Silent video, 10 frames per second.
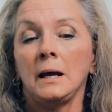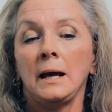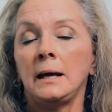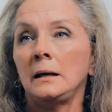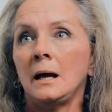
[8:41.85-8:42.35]

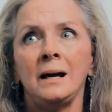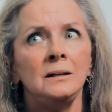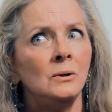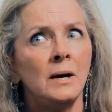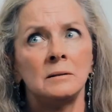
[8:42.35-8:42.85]
And I
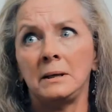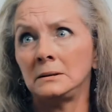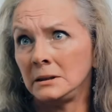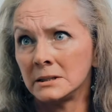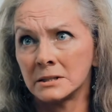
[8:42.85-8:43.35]
know how to
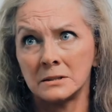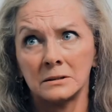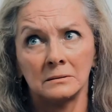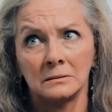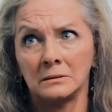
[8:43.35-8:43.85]
make lists,
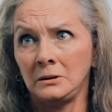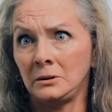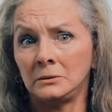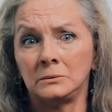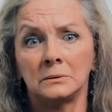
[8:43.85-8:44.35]
you
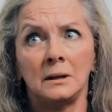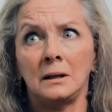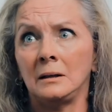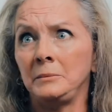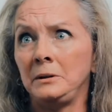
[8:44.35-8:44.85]
know.
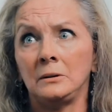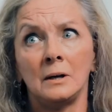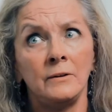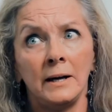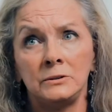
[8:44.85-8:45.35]
I mean,
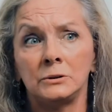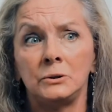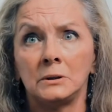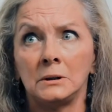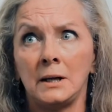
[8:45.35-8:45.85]
I've had to
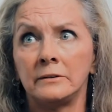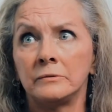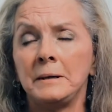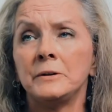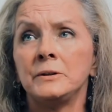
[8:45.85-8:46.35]
learn a lot
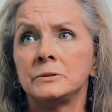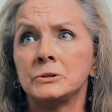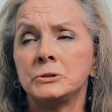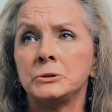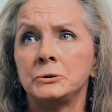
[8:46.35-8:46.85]
of
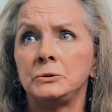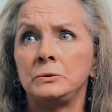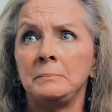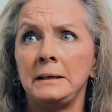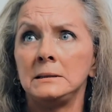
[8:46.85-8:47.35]
methods
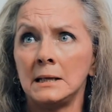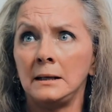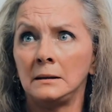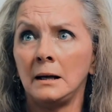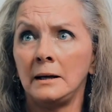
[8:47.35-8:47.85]
to
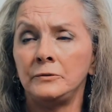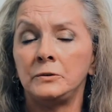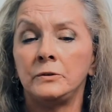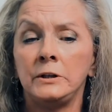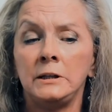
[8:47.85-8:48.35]
maintain life
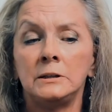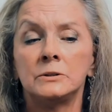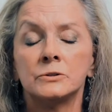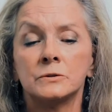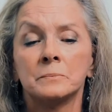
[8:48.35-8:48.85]
over the
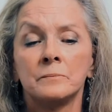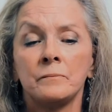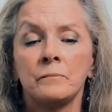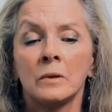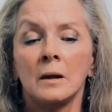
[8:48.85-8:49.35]
years.
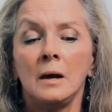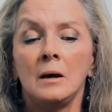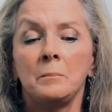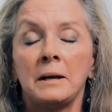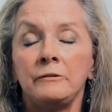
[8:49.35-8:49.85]

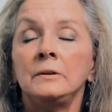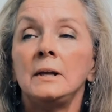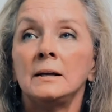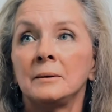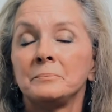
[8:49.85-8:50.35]
But I feel
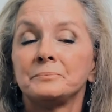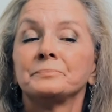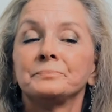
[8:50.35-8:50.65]
like I'm